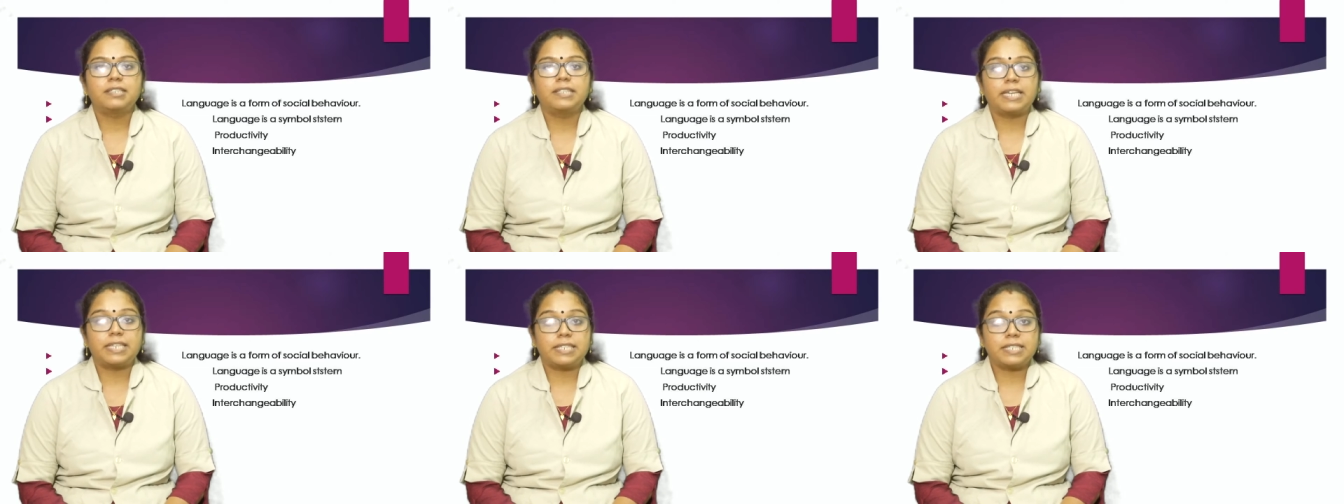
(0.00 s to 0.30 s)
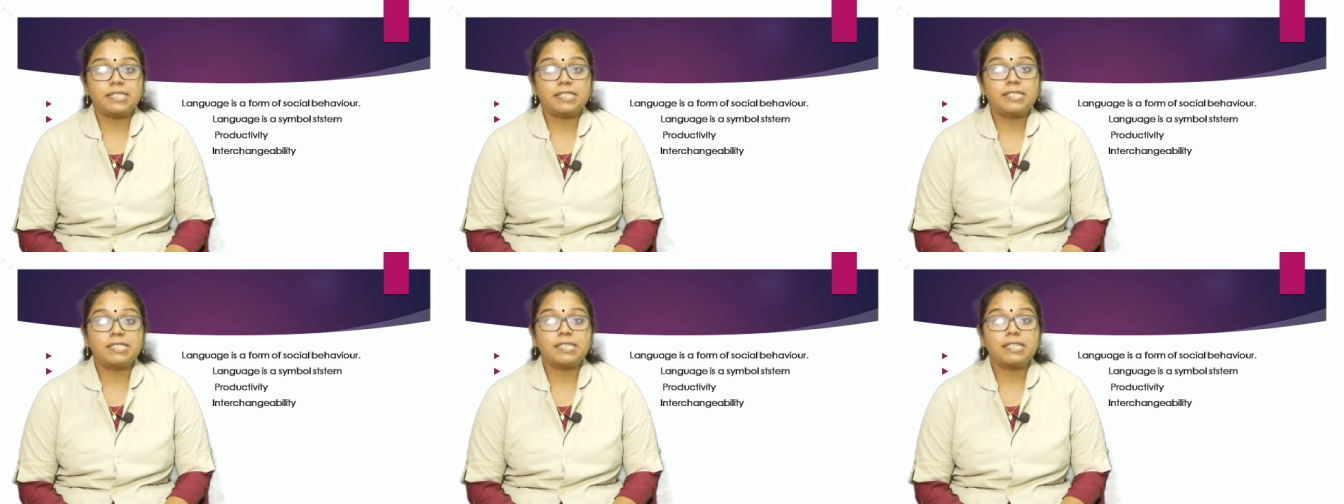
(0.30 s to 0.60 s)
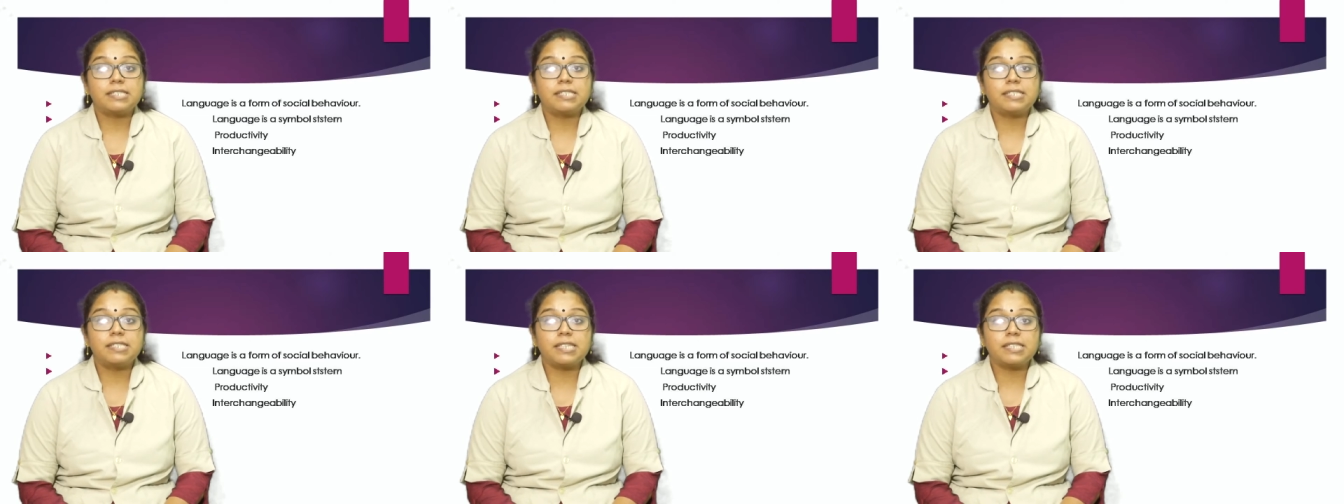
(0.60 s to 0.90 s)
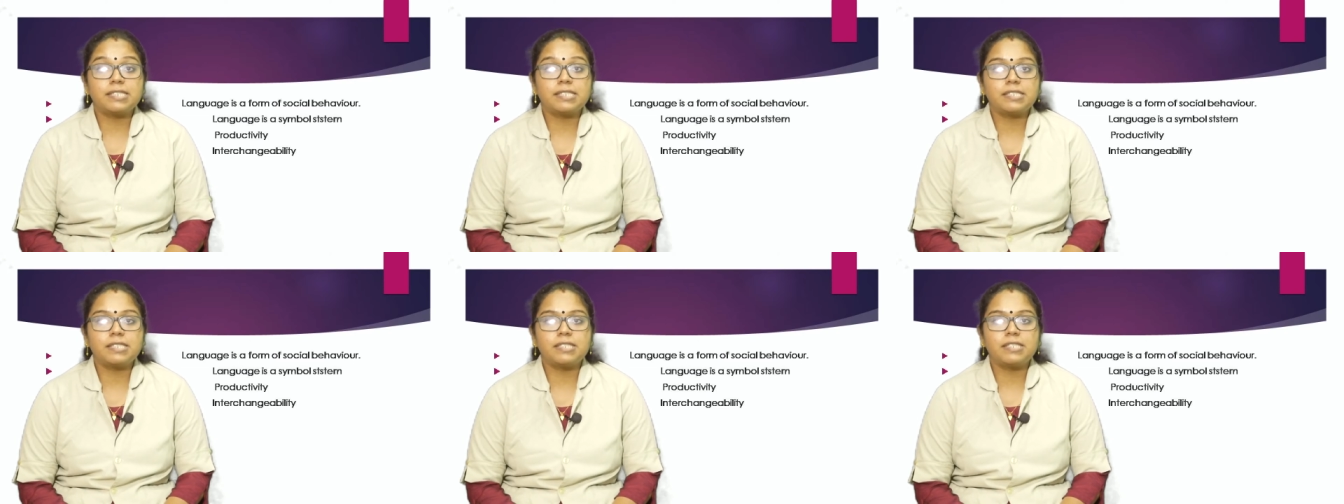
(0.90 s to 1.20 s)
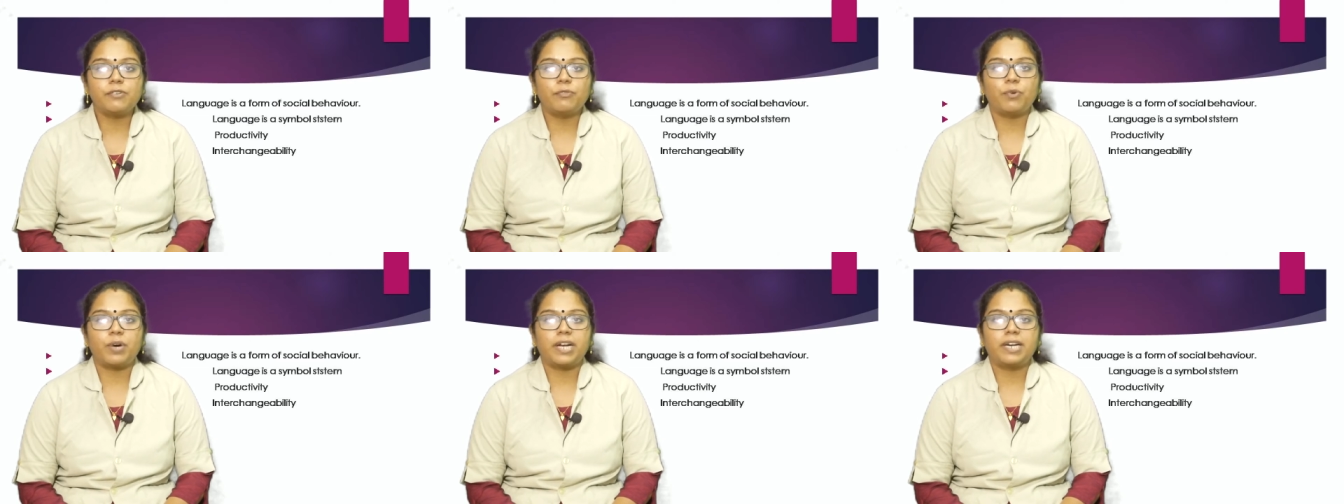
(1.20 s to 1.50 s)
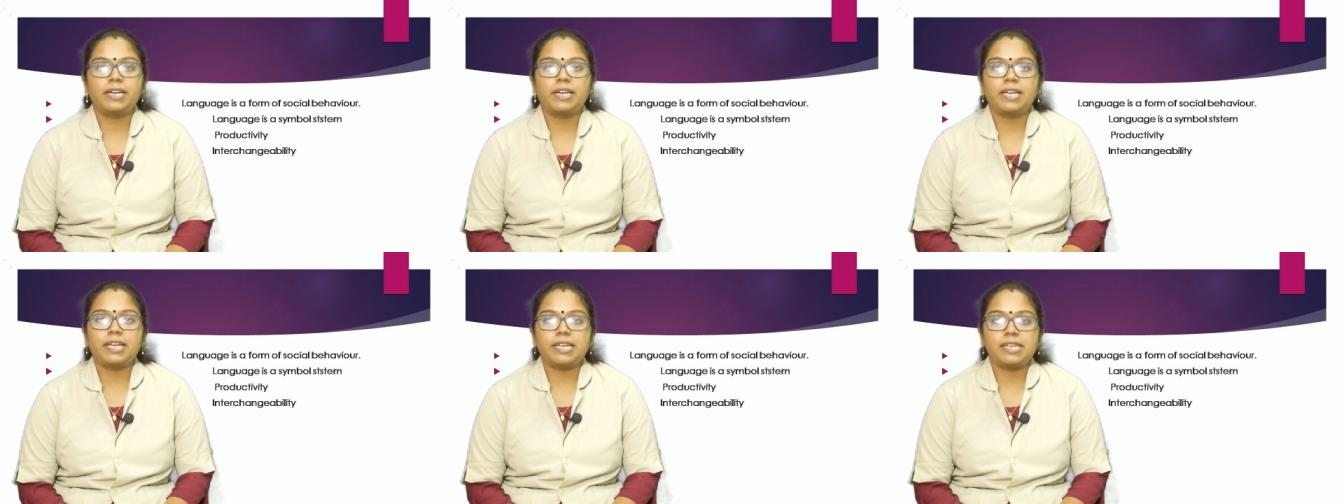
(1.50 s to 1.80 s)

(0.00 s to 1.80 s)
that is sixth one,